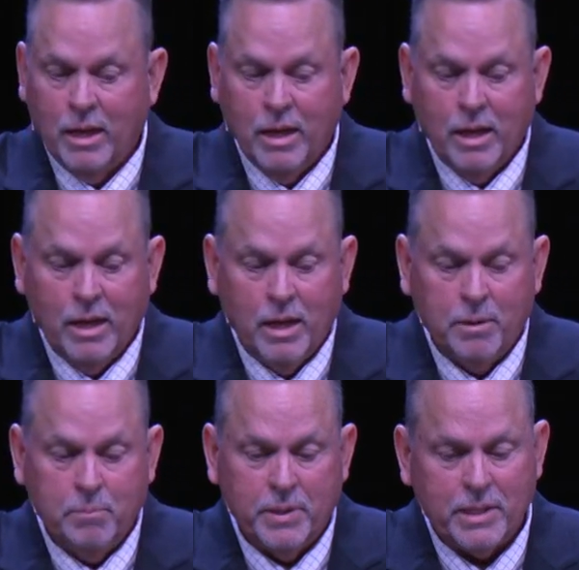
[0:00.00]
But did you
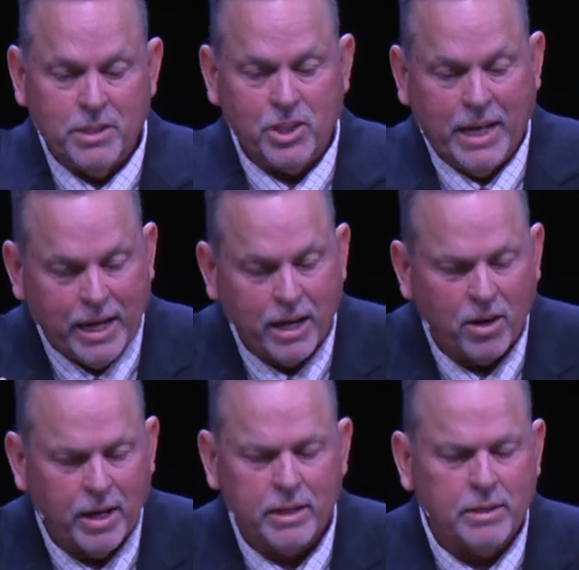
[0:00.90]
hear it?
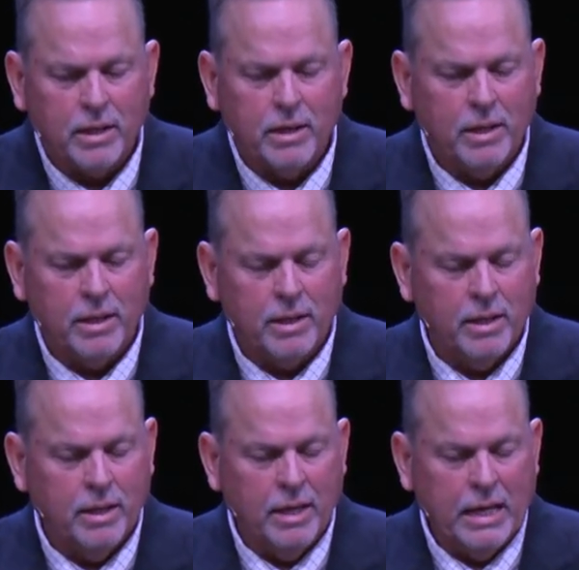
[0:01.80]

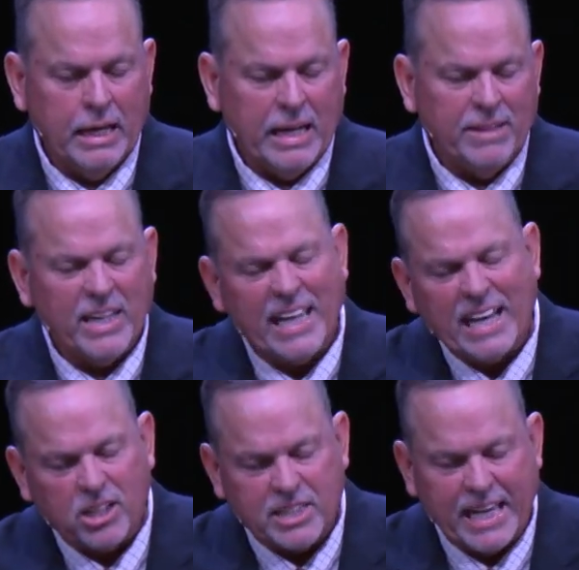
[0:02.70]
In the NLT,
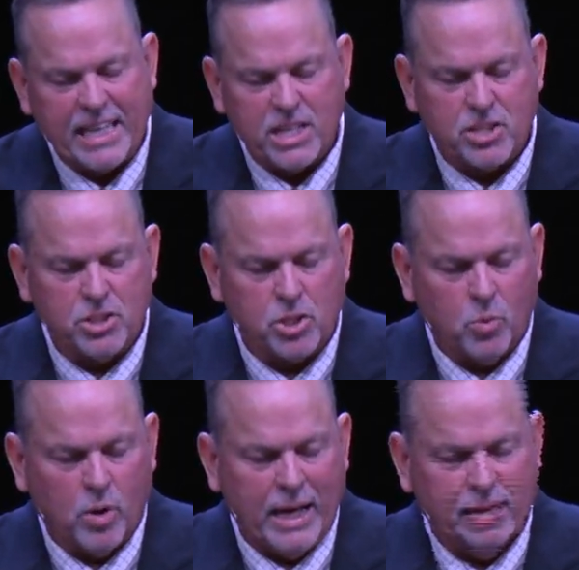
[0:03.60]
this is the way,
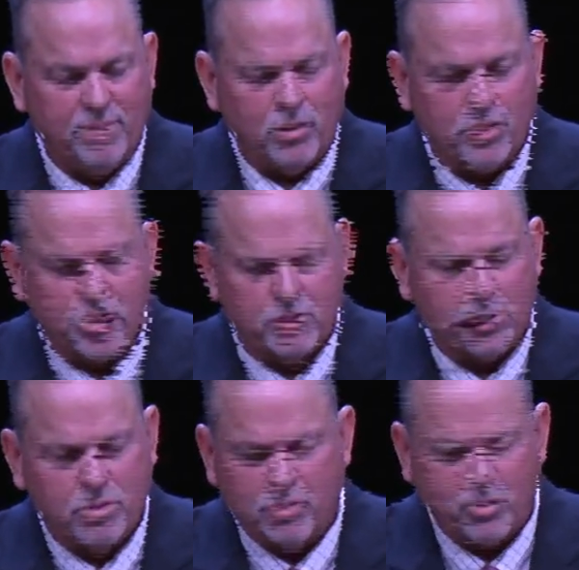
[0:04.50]
verse 3
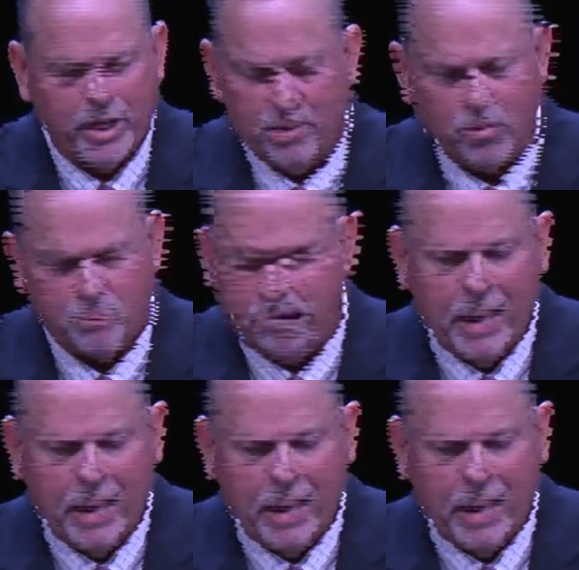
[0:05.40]
or maybe 4.